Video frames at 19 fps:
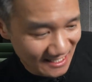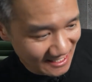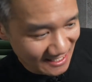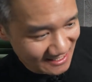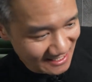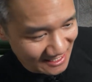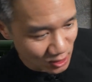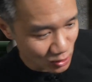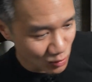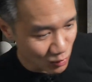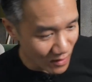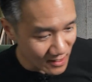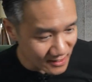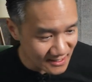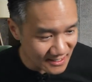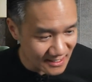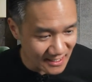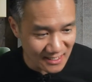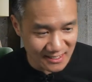is that
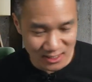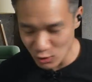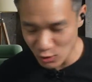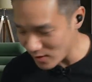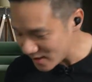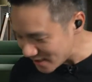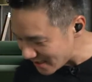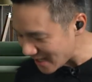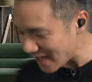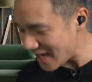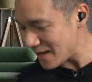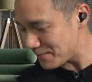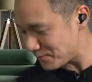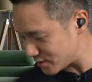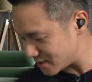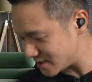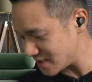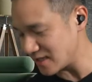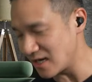20,
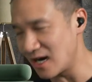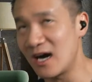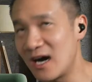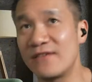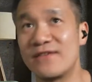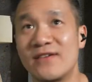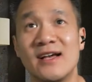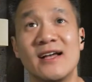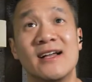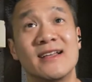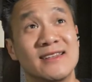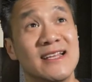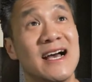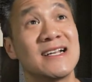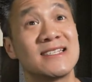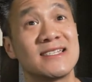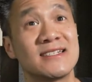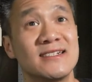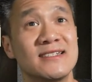28% off?
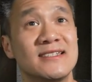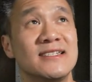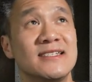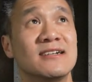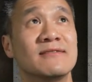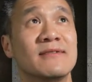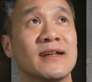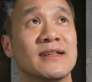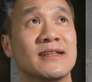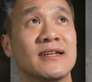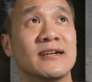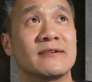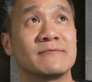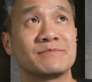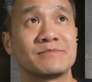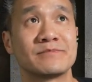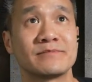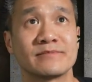That's a good deal right there.